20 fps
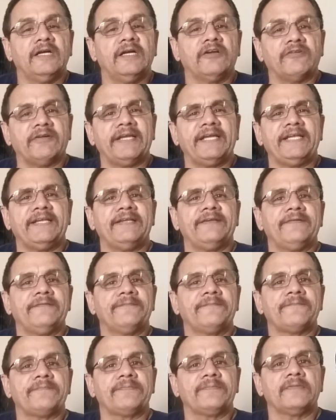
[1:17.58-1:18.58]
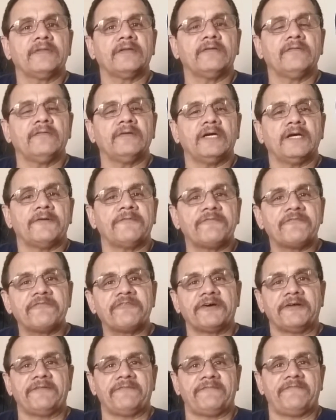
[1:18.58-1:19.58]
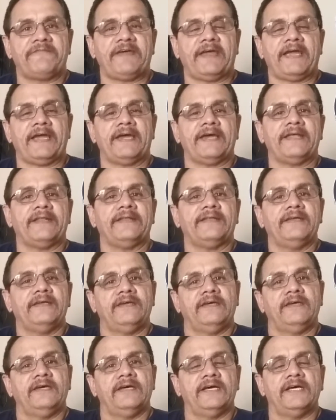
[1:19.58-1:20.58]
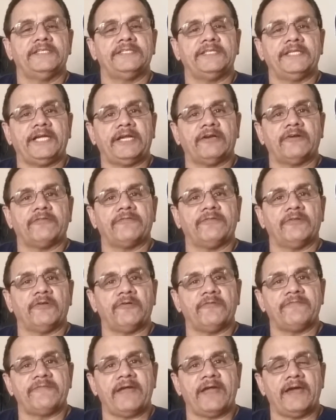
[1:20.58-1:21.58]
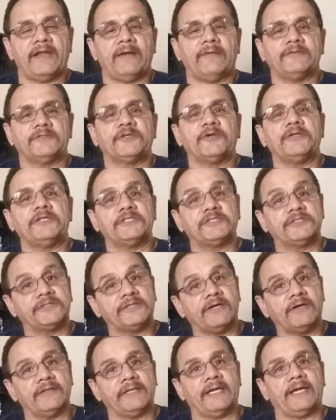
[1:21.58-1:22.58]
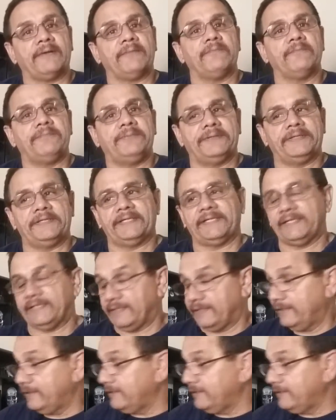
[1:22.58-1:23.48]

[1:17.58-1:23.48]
green front fan as an airflow fan. I was going to install that, but